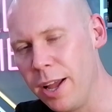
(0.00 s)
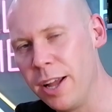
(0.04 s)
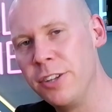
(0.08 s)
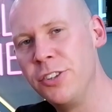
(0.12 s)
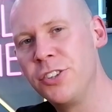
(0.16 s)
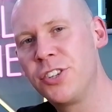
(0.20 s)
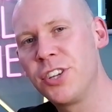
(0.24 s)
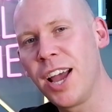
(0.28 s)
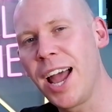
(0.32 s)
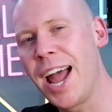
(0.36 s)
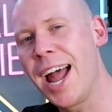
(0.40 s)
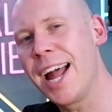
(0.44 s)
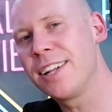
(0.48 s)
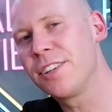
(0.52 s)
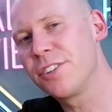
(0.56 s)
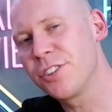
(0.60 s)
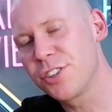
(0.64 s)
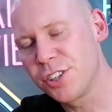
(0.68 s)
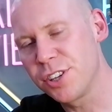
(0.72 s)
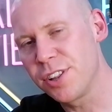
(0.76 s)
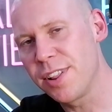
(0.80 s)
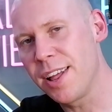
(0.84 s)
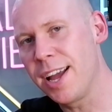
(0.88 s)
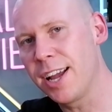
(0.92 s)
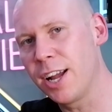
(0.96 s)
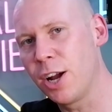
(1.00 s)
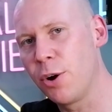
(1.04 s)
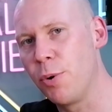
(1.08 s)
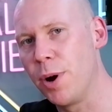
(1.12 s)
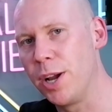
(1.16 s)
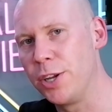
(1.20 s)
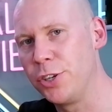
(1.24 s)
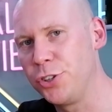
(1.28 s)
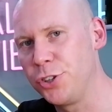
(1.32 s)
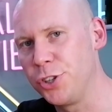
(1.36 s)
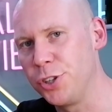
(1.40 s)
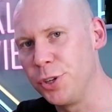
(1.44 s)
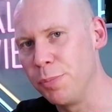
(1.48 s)
And to answer that
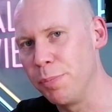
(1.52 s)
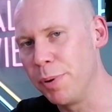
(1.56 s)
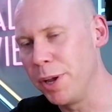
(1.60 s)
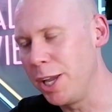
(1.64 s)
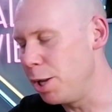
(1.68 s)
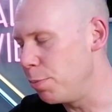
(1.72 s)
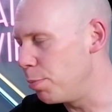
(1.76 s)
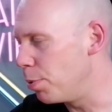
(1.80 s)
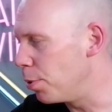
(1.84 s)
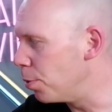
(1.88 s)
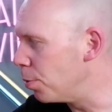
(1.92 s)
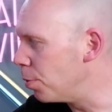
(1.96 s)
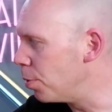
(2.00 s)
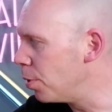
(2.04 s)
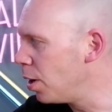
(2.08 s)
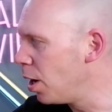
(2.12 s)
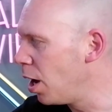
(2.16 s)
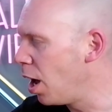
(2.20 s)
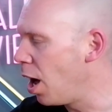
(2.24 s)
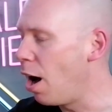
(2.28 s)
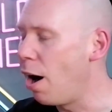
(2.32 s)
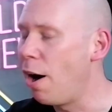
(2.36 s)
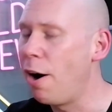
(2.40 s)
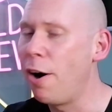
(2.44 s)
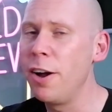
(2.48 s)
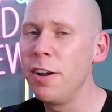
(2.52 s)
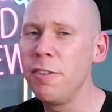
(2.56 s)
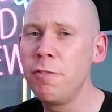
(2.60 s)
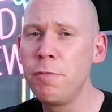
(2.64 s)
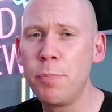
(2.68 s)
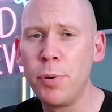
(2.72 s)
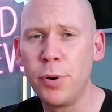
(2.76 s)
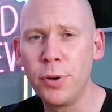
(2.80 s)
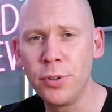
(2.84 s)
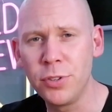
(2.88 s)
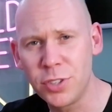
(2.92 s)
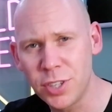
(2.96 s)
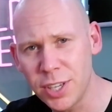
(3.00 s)
question, people,
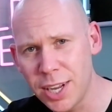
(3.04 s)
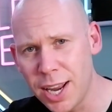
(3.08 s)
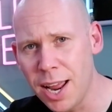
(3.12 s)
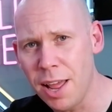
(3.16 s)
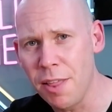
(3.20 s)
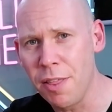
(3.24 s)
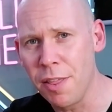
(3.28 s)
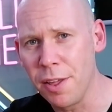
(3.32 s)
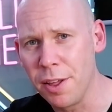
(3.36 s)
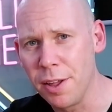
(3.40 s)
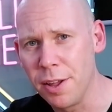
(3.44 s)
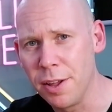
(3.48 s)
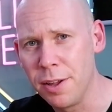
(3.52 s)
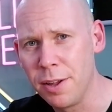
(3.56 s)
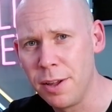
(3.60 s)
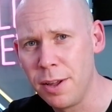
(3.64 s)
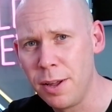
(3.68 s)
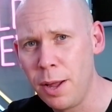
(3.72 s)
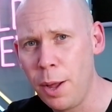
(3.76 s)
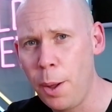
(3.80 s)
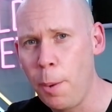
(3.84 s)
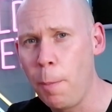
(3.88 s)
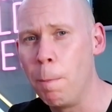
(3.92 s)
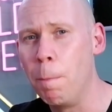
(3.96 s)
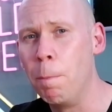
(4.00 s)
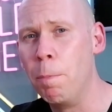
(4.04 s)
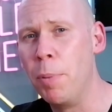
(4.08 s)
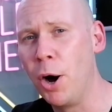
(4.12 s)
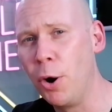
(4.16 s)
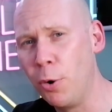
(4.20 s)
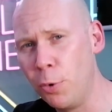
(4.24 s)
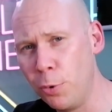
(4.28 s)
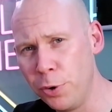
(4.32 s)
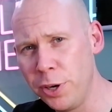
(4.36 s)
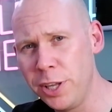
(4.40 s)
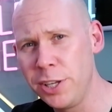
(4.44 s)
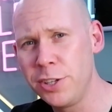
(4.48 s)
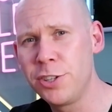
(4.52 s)
I've put together
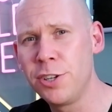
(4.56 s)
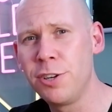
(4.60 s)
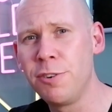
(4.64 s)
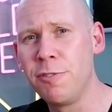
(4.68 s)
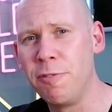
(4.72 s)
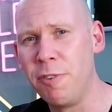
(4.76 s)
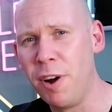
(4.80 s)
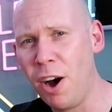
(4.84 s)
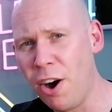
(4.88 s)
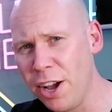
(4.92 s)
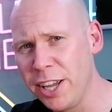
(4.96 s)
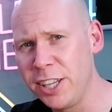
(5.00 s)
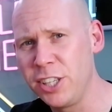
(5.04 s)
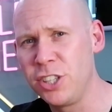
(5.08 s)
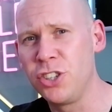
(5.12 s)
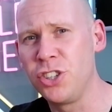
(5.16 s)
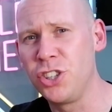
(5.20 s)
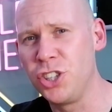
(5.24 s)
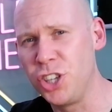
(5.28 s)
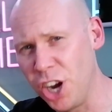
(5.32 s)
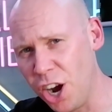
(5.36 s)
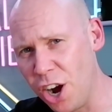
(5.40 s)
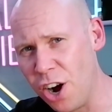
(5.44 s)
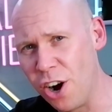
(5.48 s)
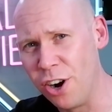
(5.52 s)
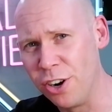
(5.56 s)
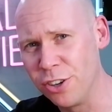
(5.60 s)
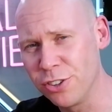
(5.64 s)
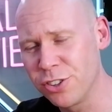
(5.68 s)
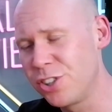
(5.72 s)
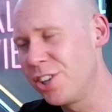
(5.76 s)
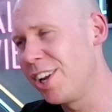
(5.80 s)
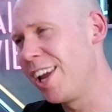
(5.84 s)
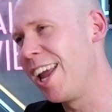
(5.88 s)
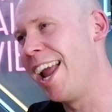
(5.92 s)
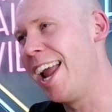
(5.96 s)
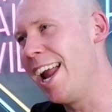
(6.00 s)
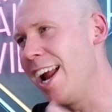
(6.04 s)
Boldy's advice
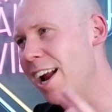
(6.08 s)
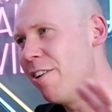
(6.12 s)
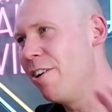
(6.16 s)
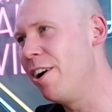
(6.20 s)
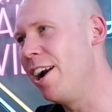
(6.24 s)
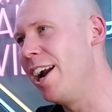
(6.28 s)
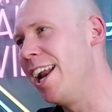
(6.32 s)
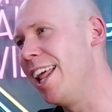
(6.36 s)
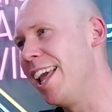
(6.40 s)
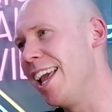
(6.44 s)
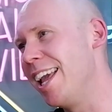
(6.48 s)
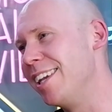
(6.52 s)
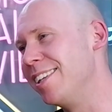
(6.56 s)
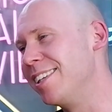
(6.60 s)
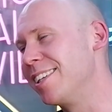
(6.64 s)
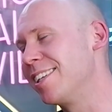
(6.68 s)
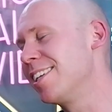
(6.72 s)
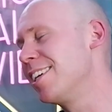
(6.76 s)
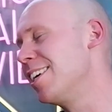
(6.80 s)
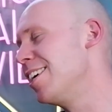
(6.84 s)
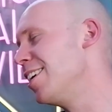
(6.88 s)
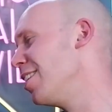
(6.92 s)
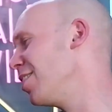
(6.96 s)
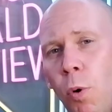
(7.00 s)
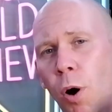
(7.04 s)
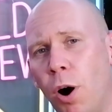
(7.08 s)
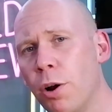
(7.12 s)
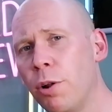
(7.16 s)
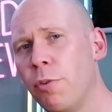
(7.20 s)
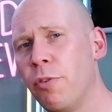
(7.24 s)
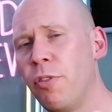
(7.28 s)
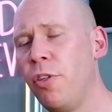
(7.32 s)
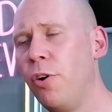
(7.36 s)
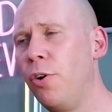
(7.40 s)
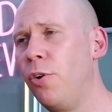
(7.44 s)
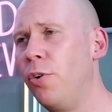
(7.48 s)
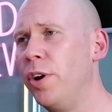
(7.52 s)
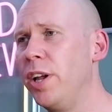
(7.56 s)
chart. Here it is. What
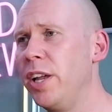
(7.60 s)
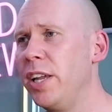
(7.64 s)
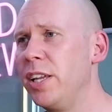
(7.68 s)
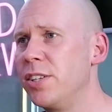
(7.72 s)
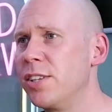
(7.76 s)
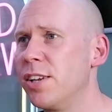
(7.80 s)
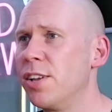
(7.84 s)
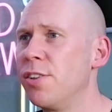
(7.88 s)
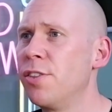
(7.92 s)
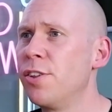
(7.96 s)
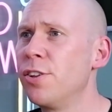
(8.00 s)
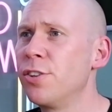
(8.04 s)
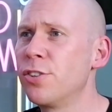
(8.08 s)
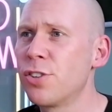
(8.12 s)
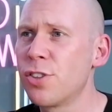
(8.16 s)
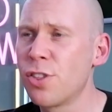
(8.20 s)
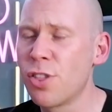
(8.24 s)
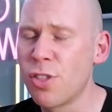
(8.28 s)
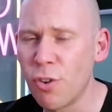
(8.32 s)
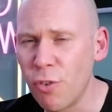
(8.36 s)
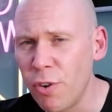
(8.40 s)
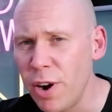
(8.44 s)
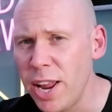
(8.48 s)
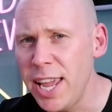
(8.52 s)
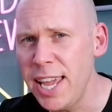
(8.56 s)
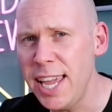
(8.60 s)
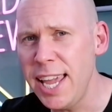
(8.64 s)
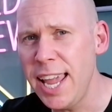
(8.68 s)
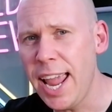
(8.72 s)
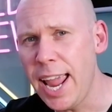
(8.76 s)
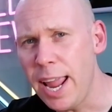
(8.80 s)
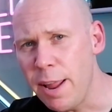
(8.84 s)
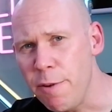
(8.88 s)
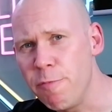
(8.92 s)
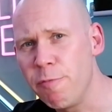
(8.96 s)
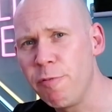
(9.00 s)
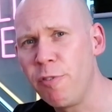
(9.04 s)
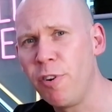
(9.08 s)
I've thought is there's three
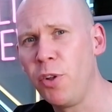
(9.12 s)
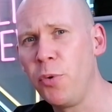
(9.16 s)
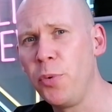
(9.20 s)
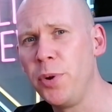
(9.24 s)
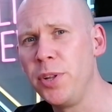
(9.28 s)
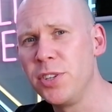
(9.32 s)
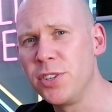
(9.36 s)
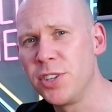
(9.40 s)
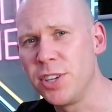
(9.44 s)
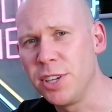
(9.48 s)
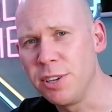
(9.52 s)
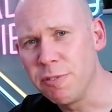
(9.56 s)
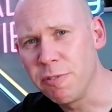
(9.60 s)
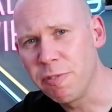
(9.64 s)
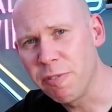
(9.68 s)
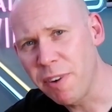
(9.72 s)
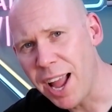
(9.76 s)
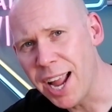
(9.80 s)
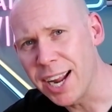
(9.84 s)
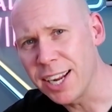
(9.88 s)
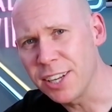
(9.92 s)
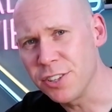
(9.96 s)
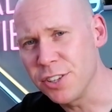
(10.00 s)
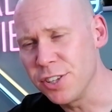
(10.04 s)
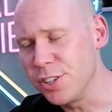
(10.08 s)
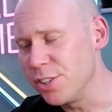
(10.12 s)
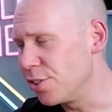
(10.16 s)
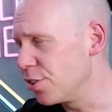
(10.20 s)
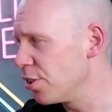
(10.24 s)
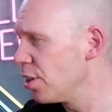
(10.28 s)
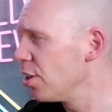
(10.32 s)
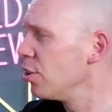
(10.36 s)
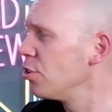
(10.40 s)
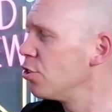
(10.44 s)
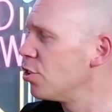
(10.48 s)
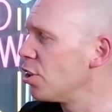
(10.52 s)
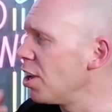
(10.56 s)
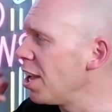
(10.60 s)
influencing factors
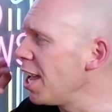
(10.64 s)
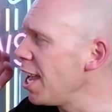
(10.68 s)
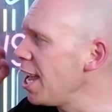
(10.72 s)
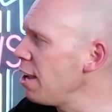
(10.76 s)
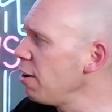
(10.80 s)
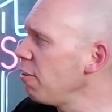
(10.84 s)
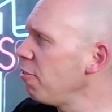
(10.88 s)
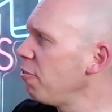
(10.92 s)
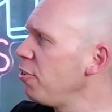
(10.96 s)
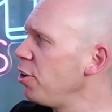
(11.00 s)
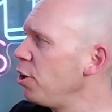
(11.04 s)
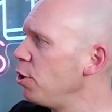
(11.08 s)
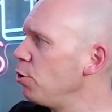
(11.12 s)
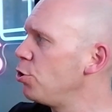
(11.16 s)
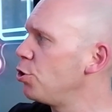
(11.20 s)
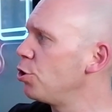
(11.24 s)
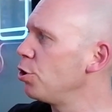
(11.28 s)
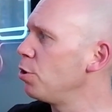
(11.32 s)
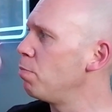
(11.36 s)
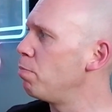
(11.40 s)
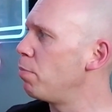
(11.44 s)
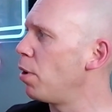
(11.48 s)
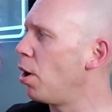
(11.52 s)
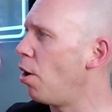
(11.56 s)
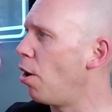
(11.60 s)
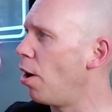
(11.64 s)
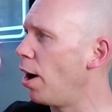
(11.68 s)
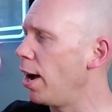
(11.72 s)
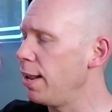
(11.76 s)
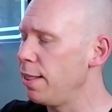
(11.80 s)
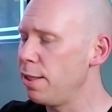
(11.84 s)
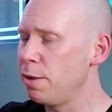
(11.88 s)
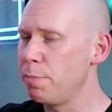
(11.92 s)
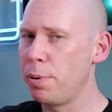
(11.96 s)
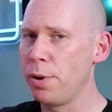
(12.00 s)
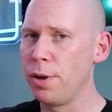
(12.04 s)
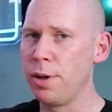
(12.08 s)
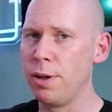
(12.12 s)
to if you should buy
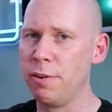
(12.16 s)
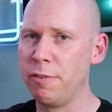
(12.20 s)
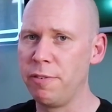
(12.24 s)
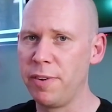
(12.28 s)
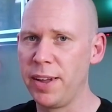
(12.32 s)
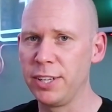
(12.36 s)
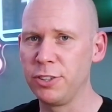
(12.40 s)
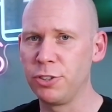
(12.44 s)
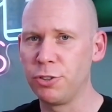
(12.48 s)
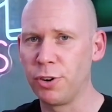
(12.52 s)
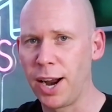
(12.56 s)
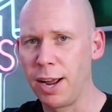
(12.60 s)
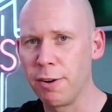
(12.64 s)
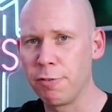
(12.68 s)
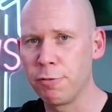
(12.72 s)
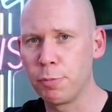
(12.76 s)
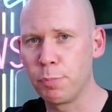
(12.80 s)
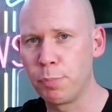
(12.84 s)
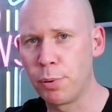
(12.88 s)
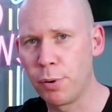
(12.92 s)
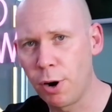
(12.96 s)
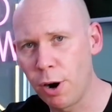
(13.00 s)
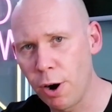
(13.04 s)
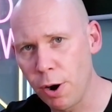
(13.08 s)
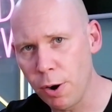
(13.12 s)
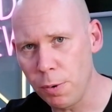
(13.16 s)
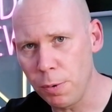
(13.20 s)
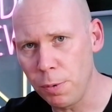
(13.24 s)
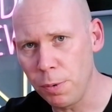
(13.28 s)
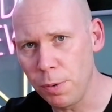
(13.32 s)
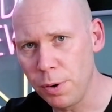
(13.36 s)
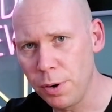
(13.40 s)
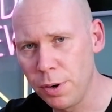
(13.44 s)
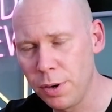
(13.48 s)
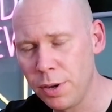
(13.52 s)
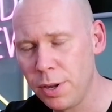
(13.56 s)
the Perfect Draft Pro.